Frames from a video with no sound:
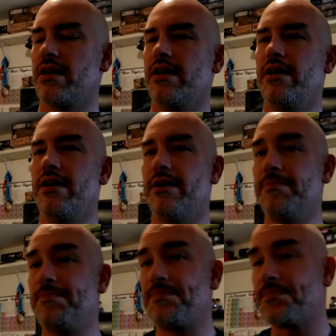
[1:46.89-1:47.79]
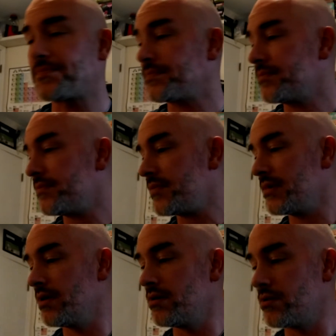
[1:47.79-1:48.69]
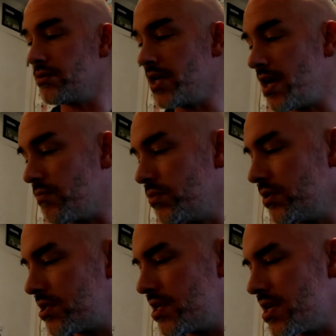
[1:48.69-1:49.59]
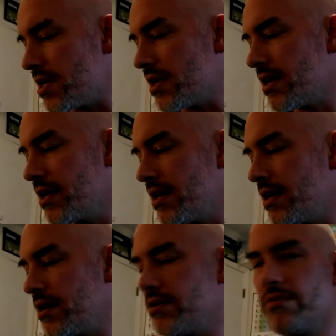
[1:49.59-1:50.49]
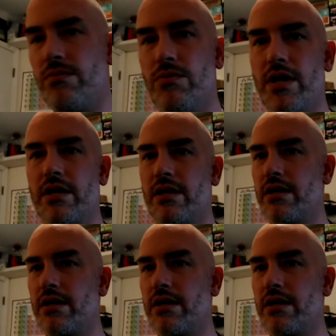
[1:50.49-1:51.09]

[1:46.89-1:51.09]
Um, so yeah, we'll see what